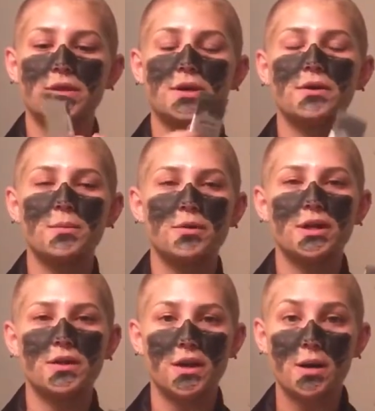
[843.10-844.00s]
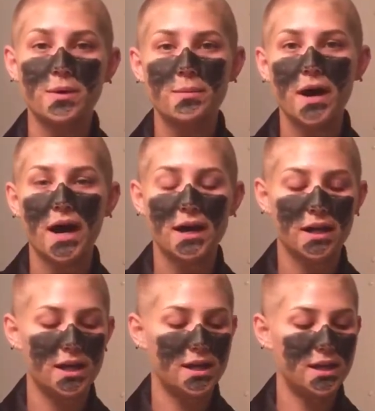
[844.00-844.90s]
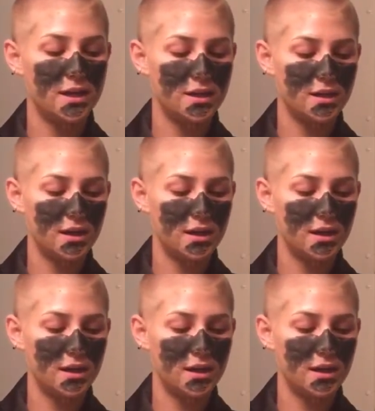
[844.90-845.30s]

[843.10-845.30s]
Tony Moly Therapy Pack in